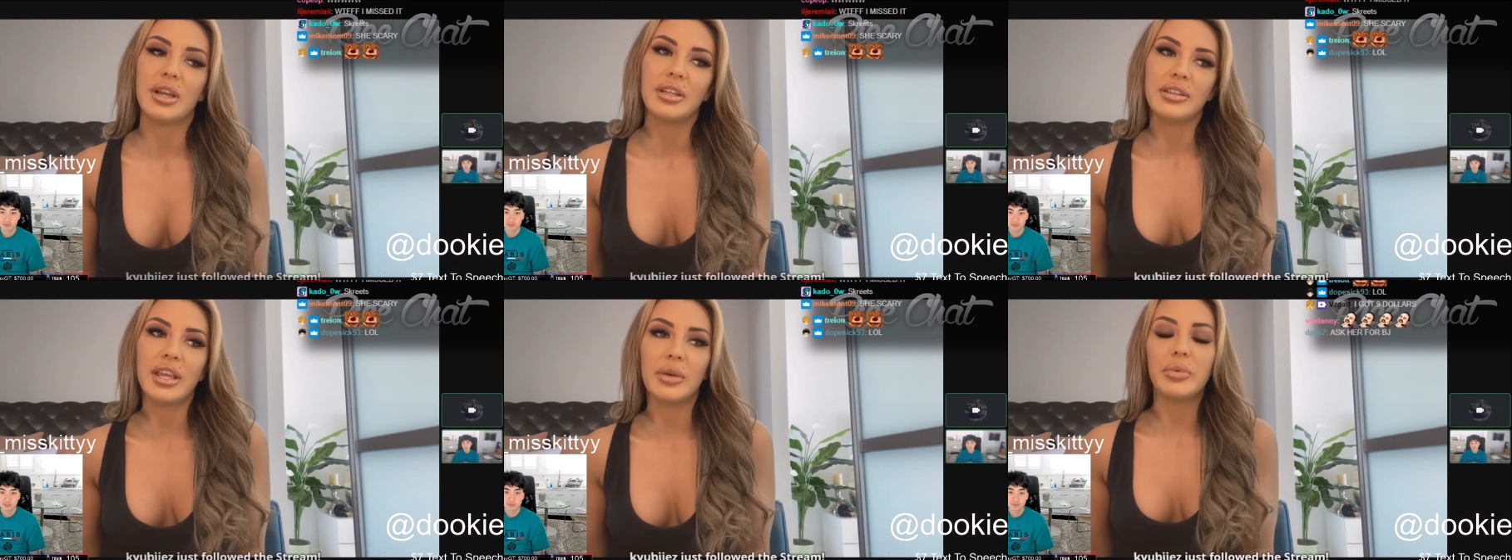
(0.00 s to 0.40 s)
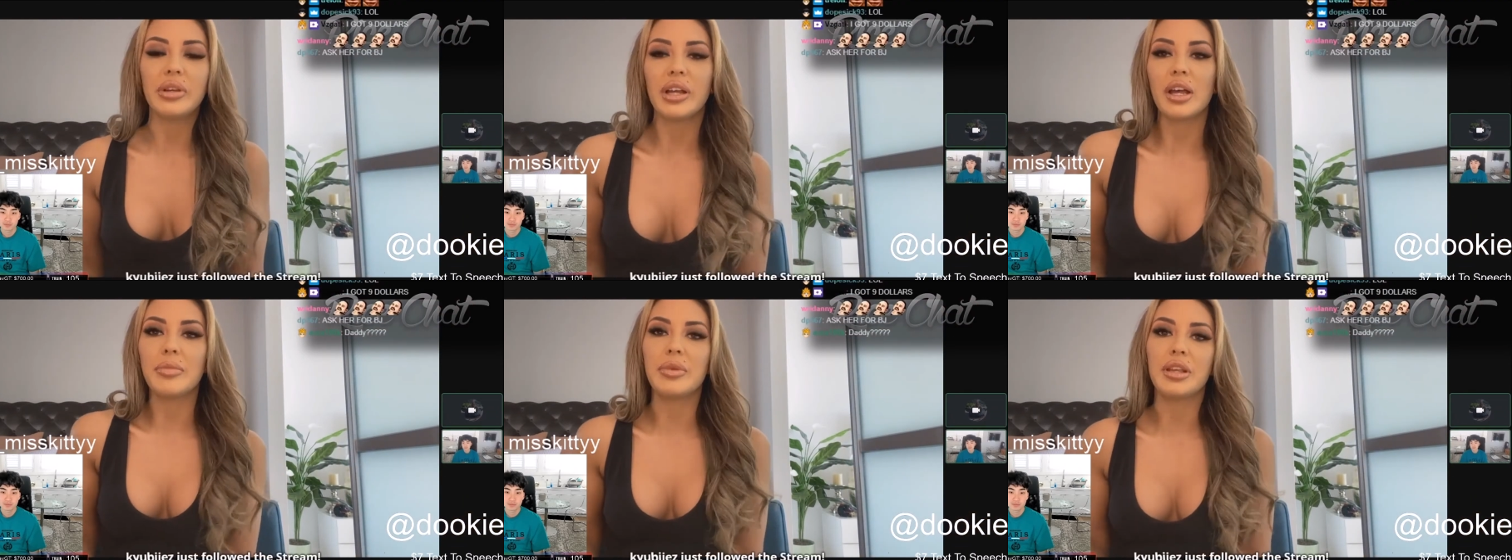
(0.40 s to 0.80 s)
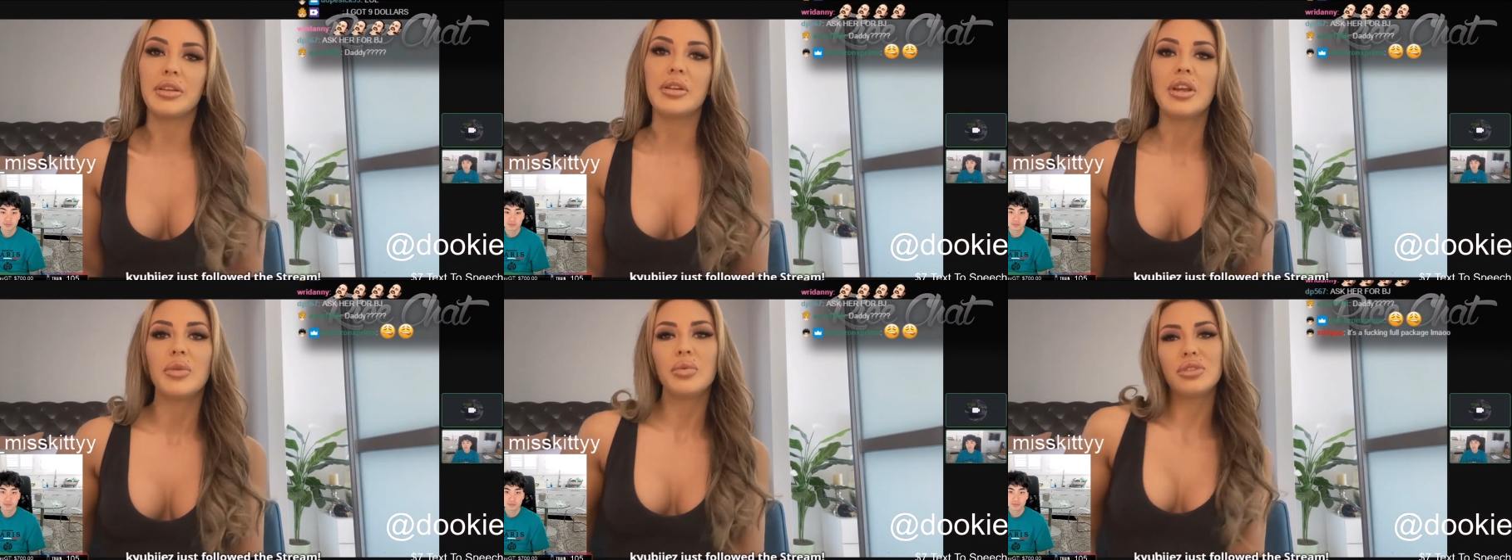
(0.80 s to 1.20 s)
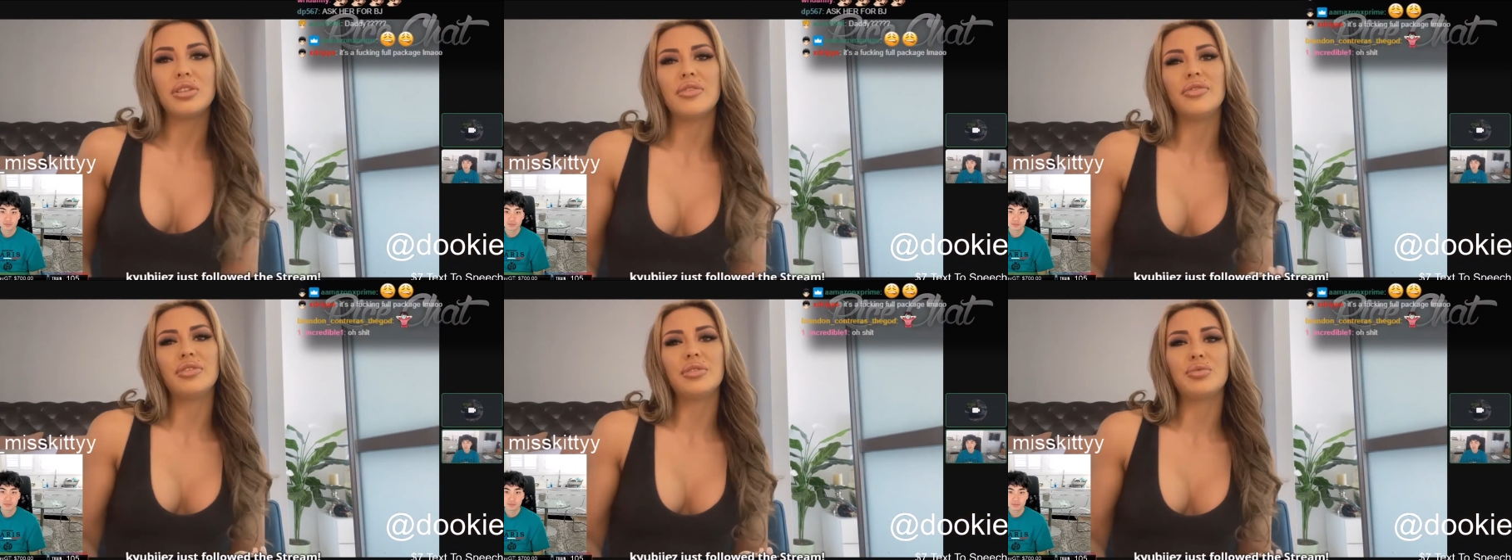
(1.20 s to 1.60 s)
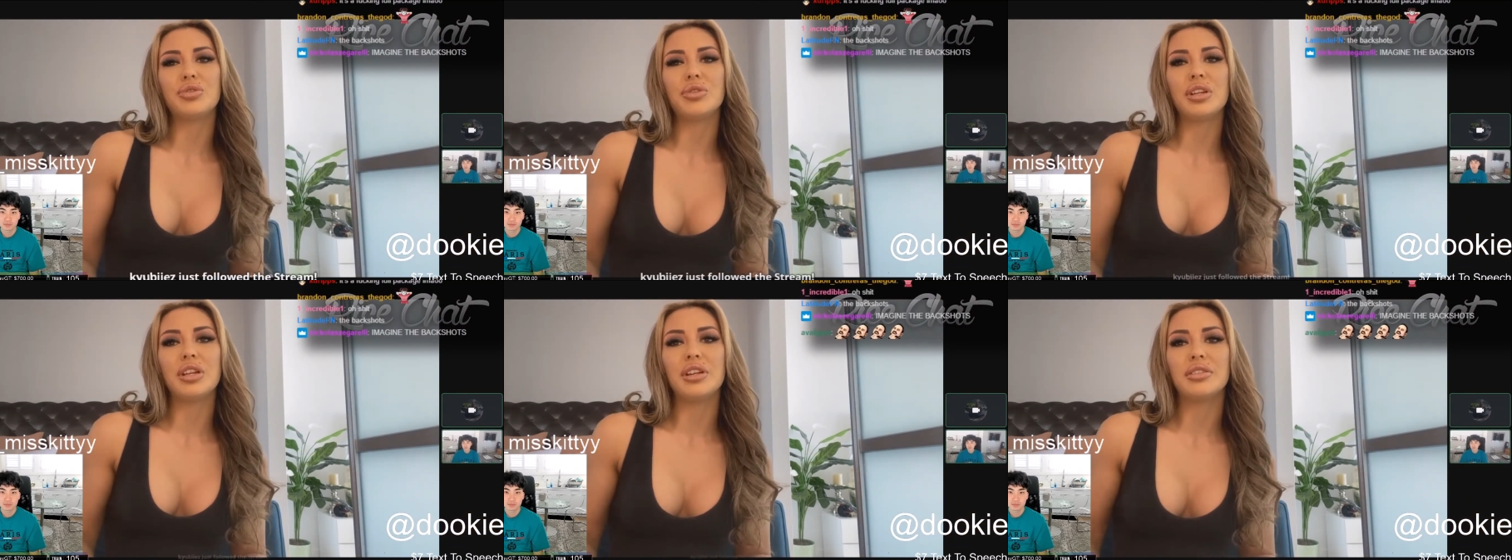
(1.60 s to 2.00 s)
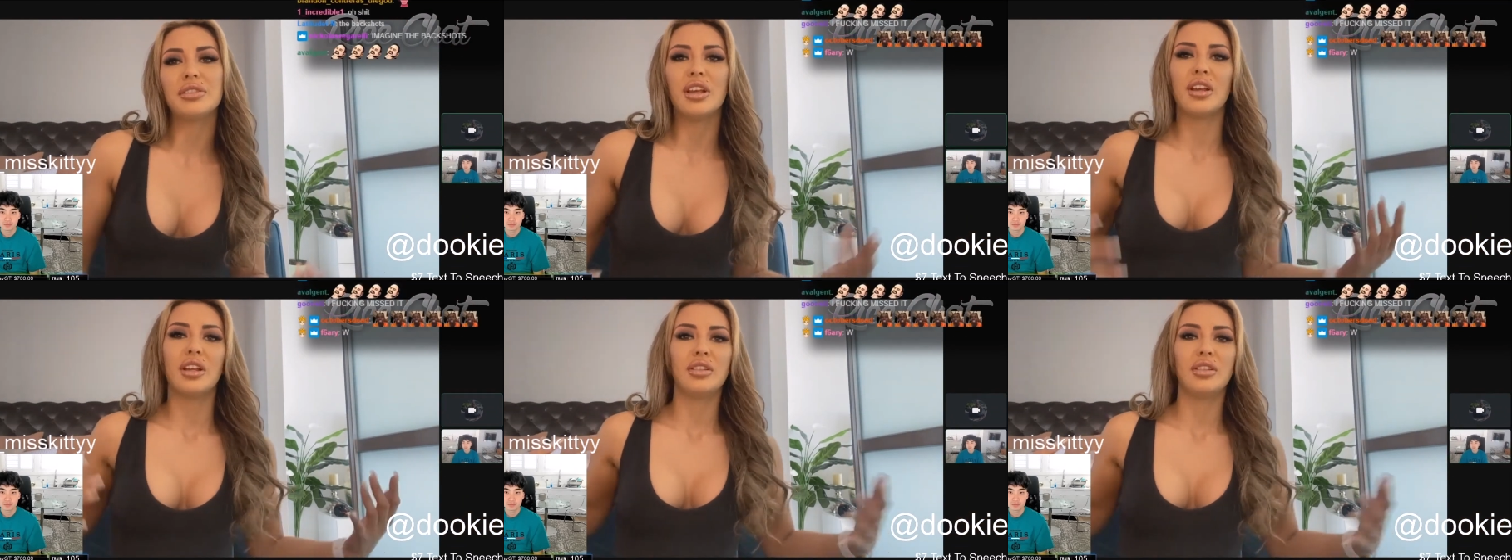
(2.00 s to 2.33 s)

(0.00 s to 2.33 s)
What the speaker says: Yeah, we'll come in. We'll serve you some drinks.